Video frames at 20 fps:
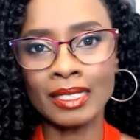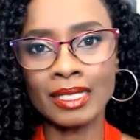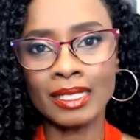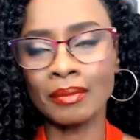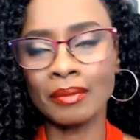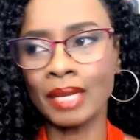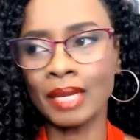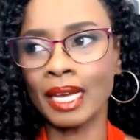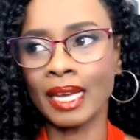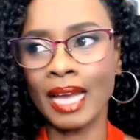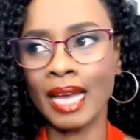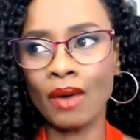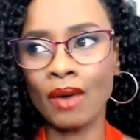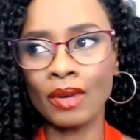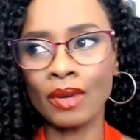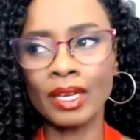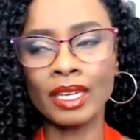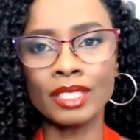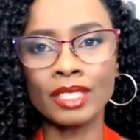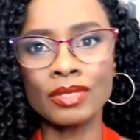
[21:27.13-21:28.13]
I'm like, how
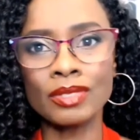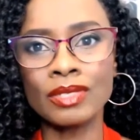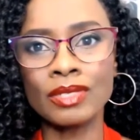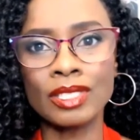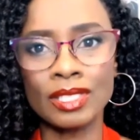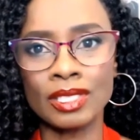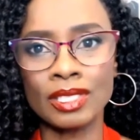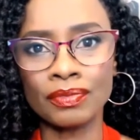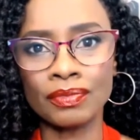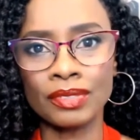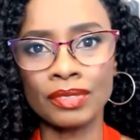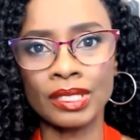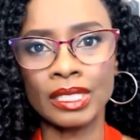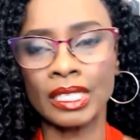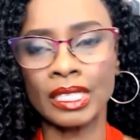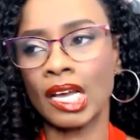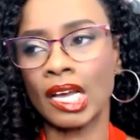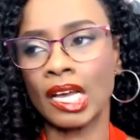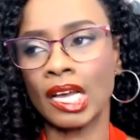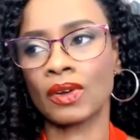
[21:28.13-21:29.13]
can I do this differently?
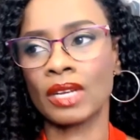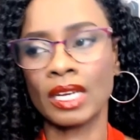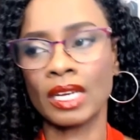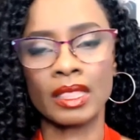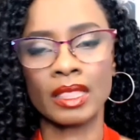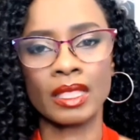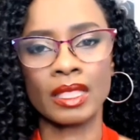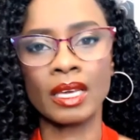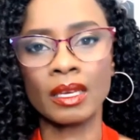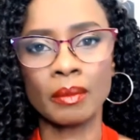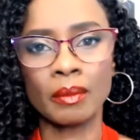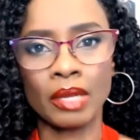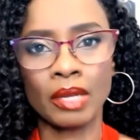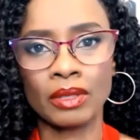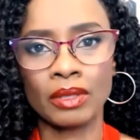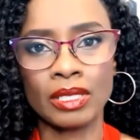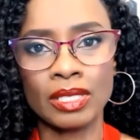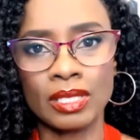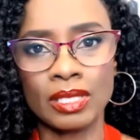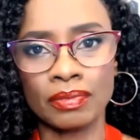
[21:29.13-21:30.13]
How can I think about
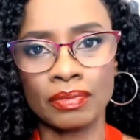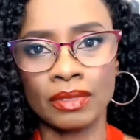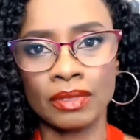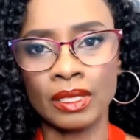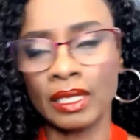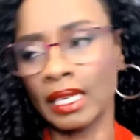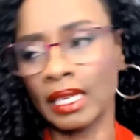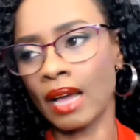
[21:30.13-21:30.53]
this differently?